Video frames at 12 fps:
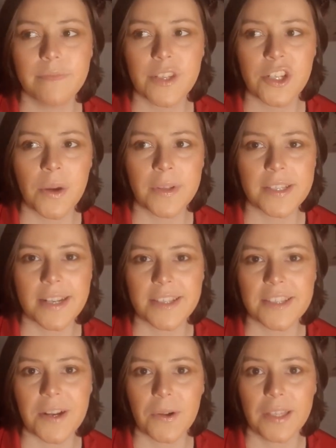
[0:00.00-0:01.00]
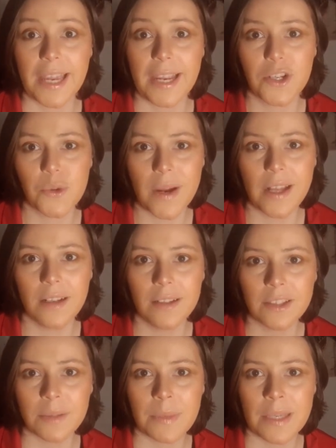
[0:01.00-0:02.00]
the show doesn't necessarily age
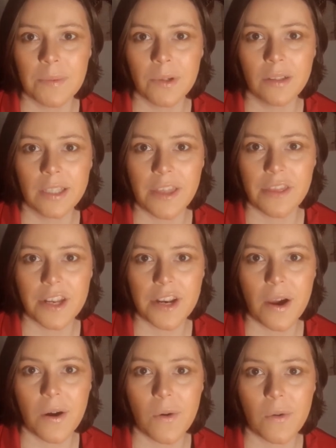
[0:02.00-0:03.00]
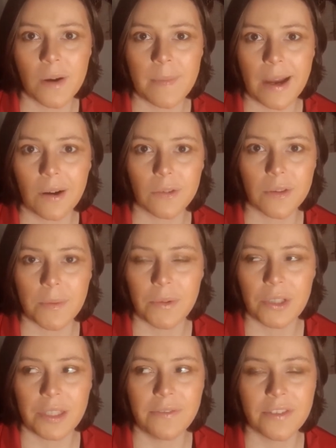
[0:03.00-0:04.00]
well to people in the know about the
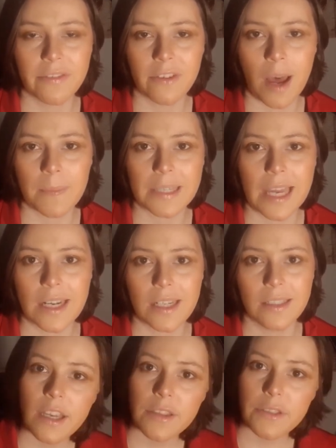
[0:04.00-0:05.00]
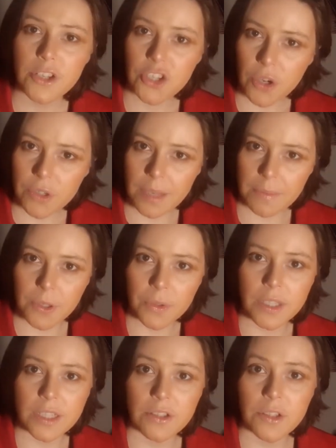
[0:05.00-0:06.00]
motifs of propaganda. The show
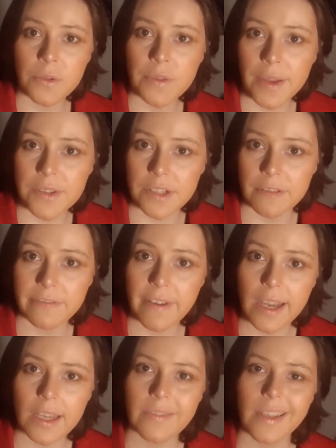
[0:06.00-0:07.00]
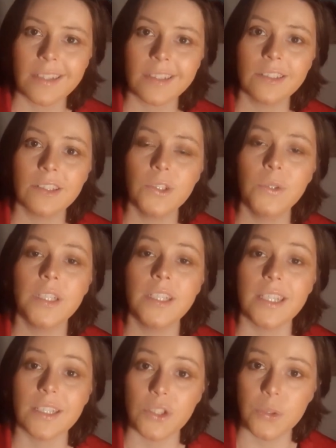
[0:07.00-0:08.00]
debuted in two thousand five and
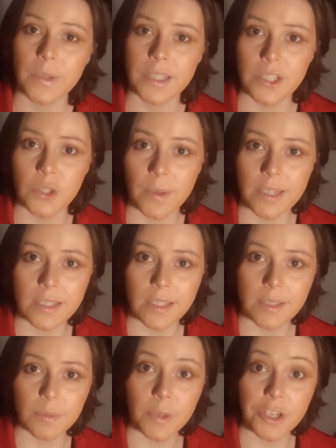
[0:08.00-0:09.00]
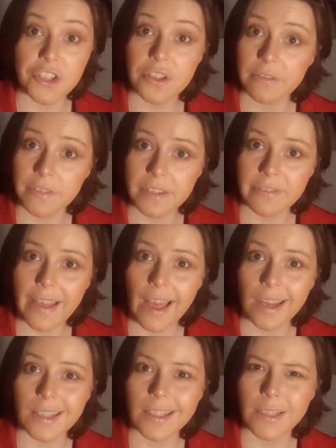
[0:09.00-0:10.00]
concluded in twenty twenty, which, fun
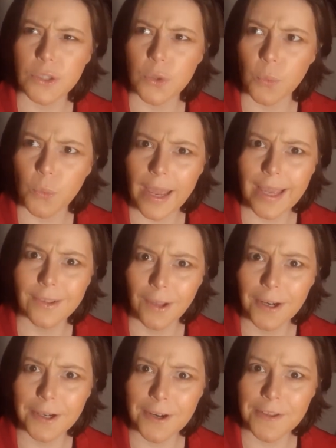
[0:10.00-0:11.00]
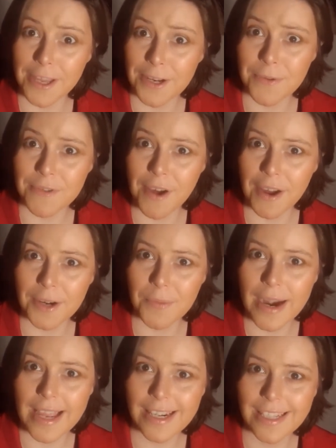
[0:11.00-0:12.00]
fact, is way longer than you thought it
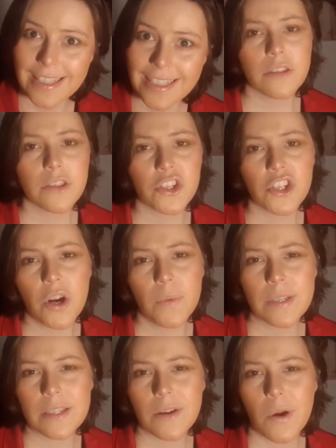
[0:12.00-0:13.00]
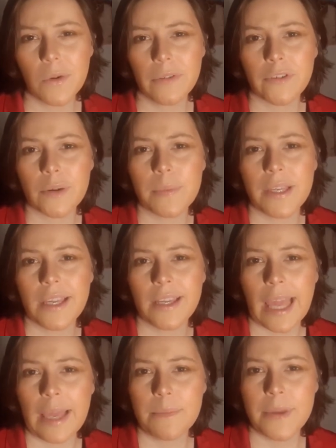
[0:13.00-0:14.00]
ran. The show is known for
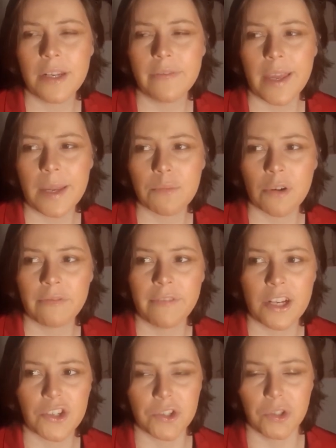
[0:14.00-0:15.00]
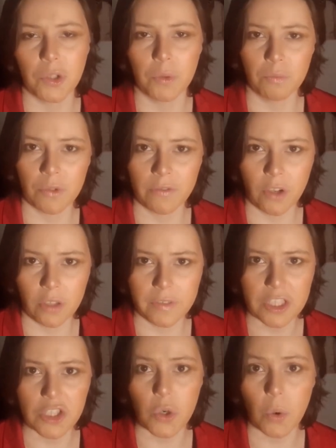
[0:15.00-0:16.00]
being a bit of a professional
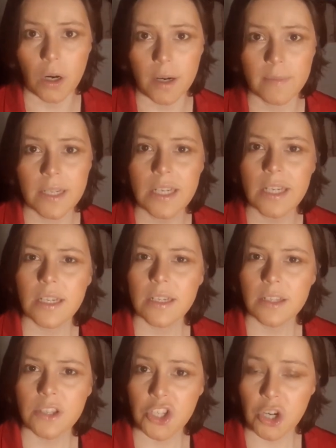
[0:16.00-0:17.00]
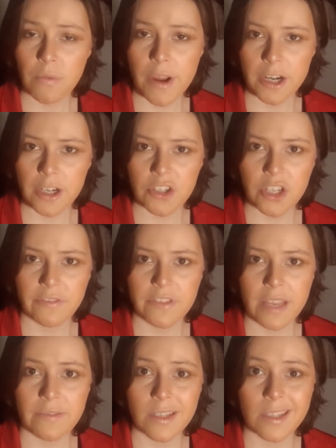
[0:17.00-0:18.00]
revolving door. The showrunner, Jeff
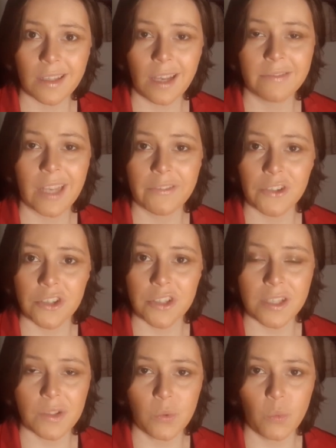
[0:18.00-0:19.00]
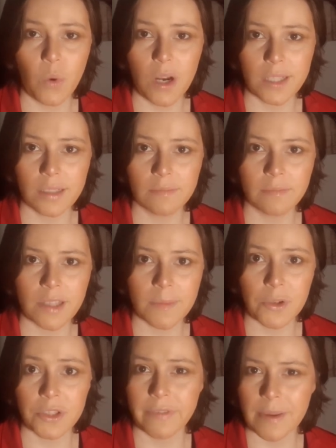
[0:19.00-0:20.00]
Davis, left after season one. The
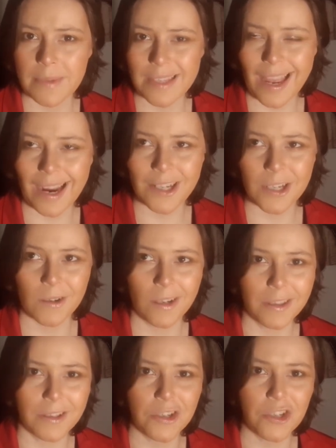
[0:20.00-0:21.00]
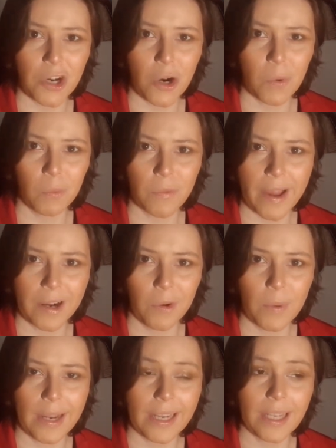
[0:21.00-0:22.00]
most famous actor on the show ran
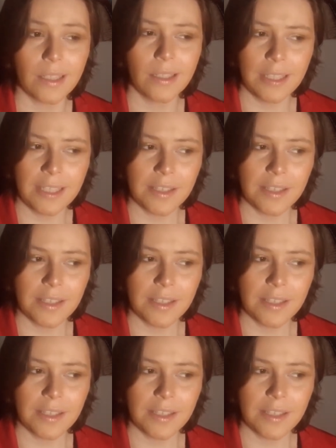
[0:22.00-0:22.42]
away,